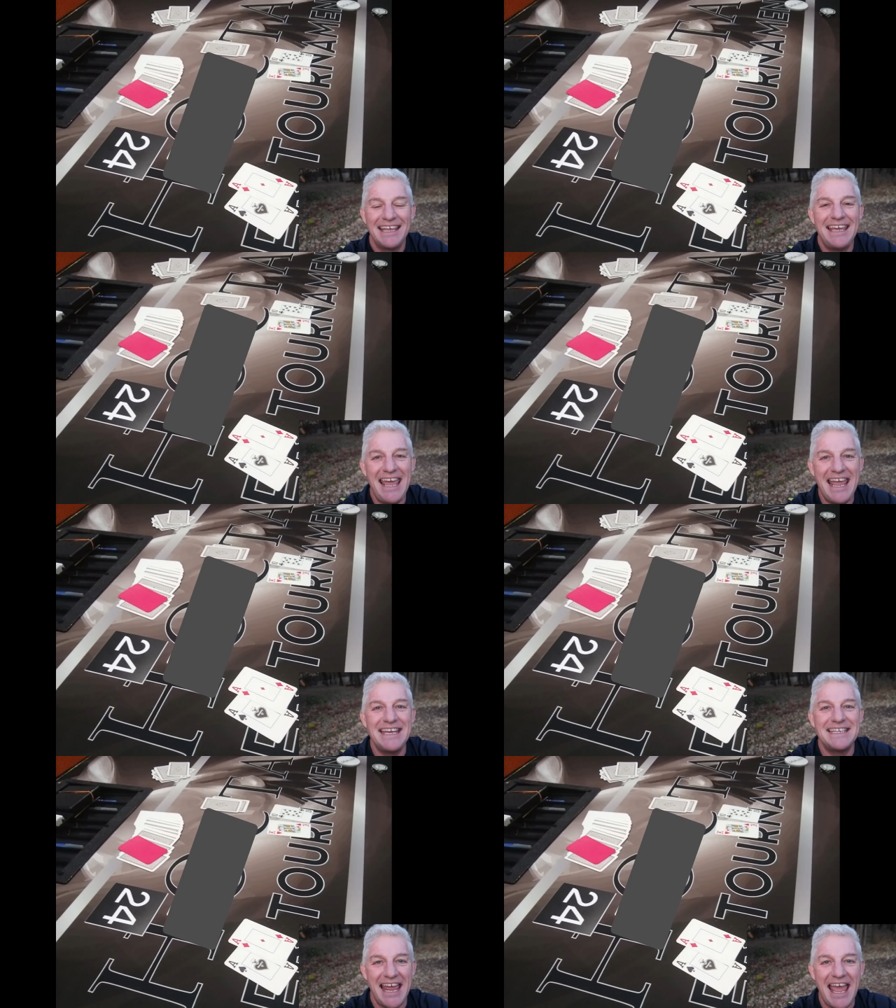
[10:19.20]

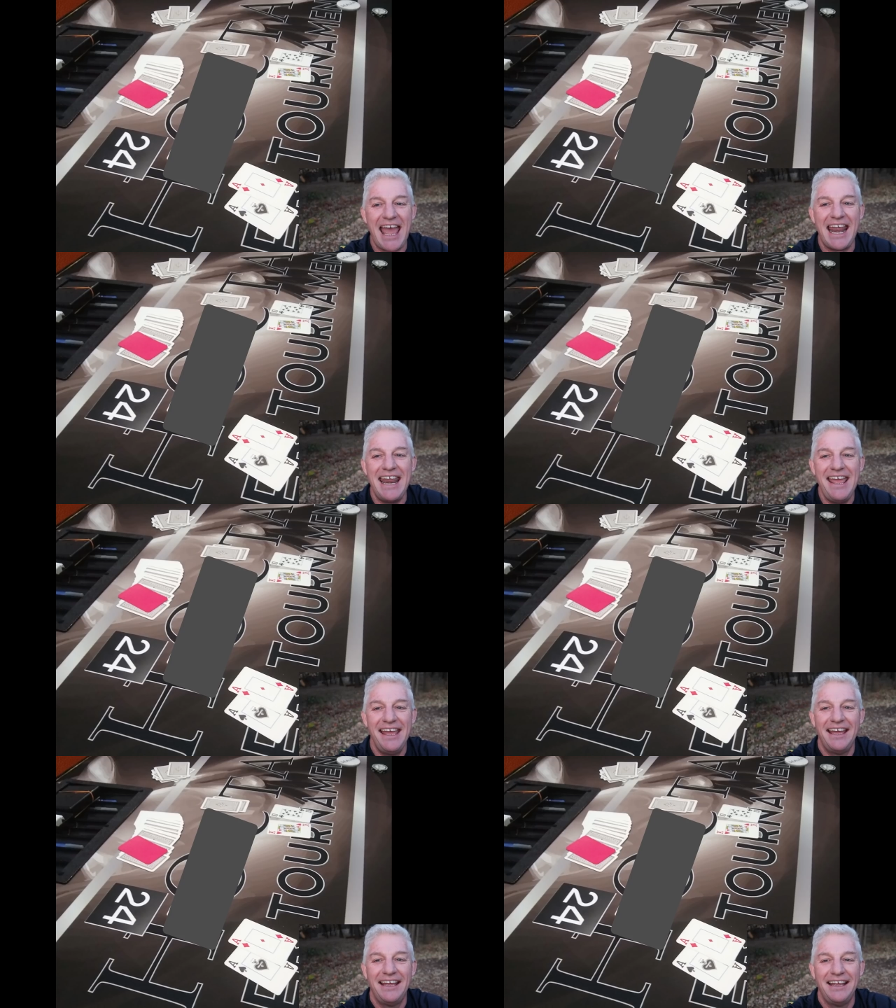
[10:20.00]
king
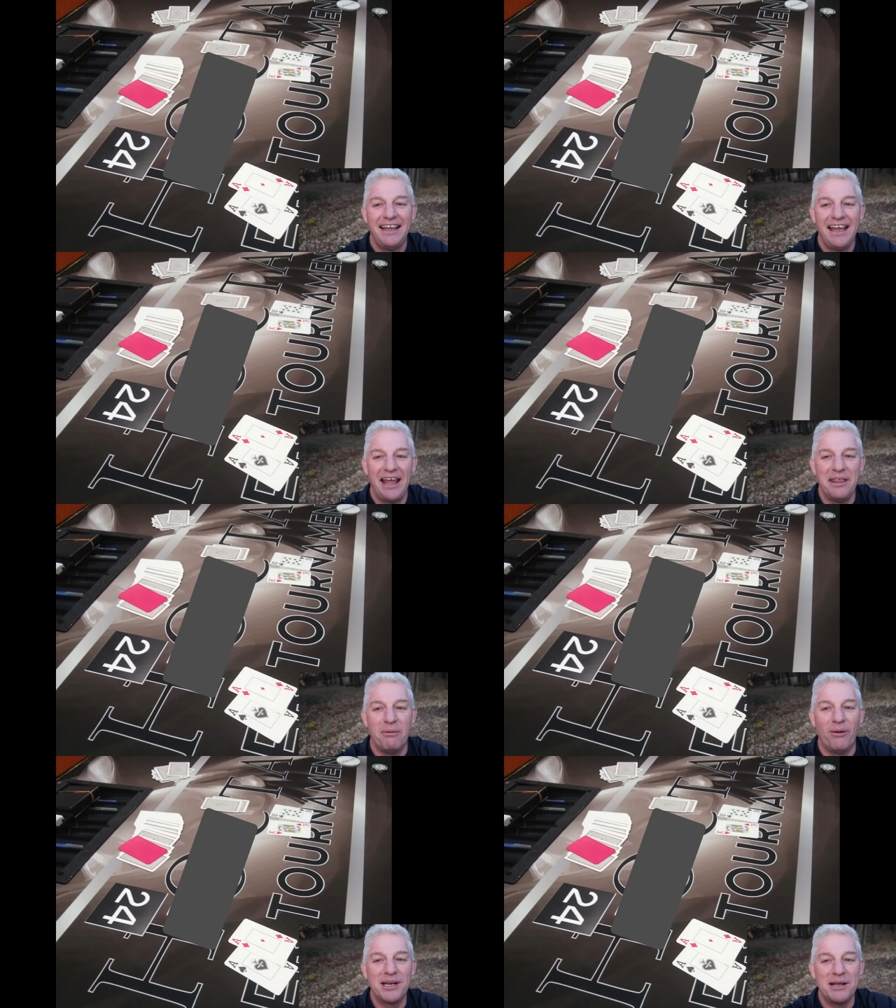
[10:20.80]
10 And the
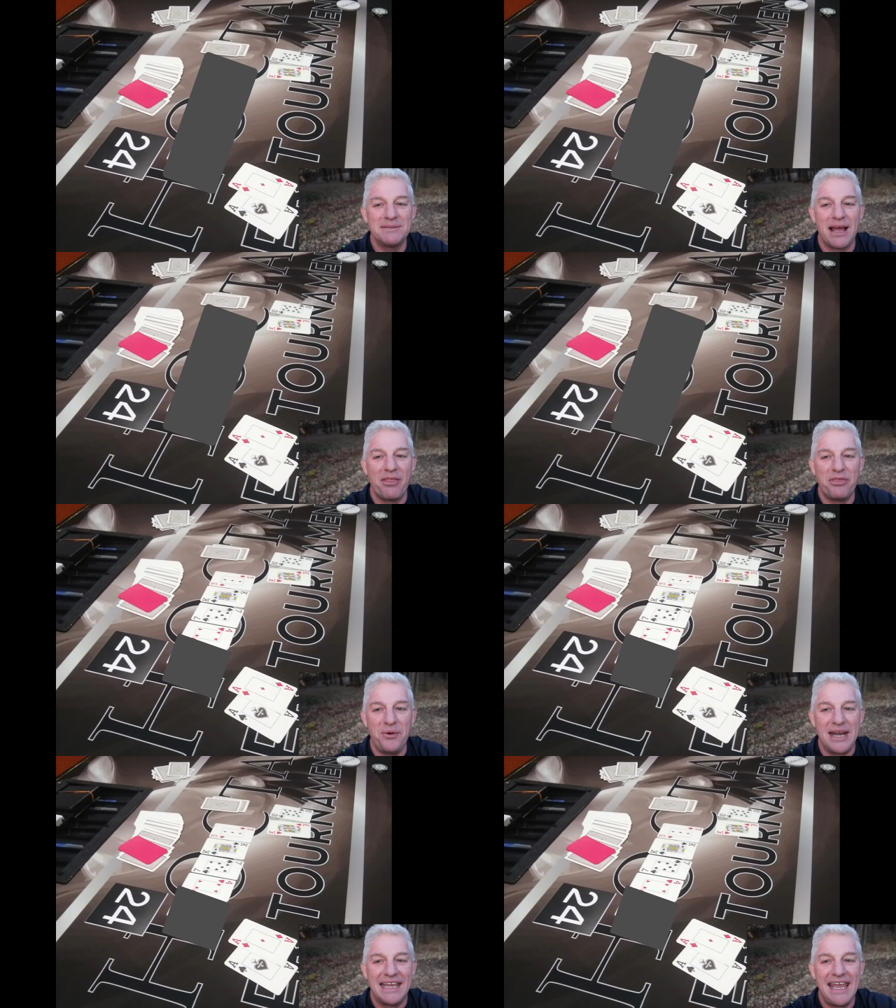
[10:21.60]
board comes out
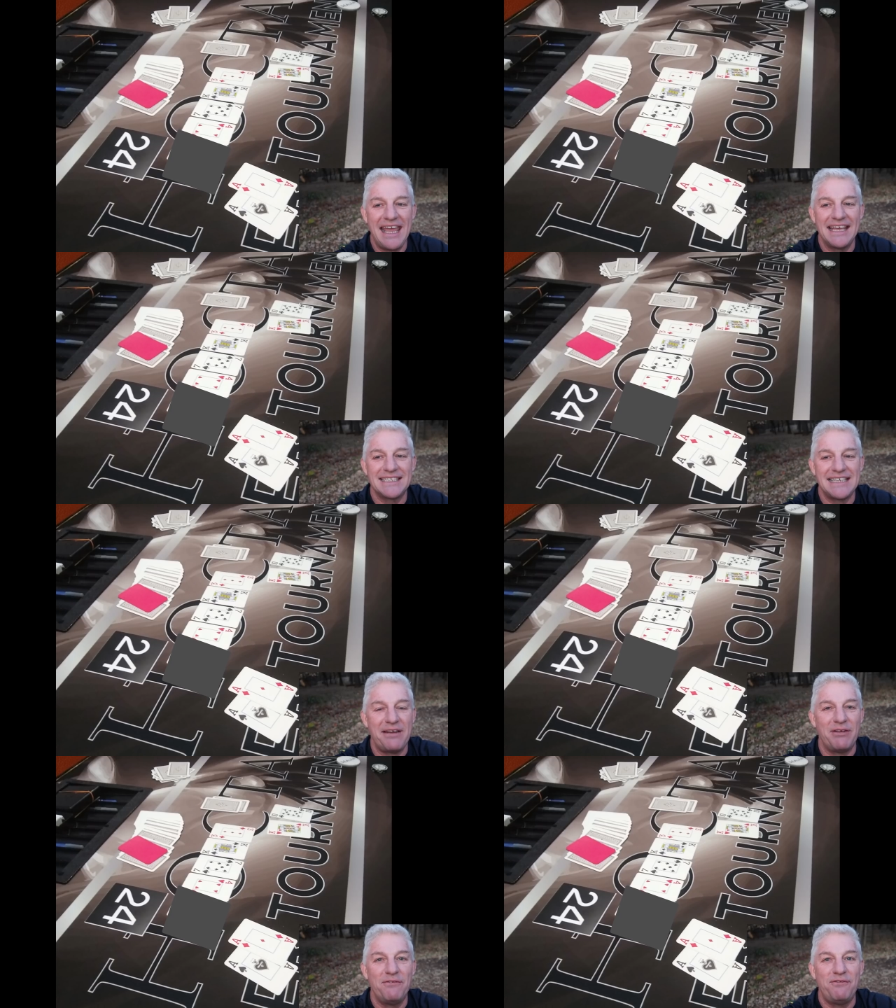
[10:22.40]
3, king, 7,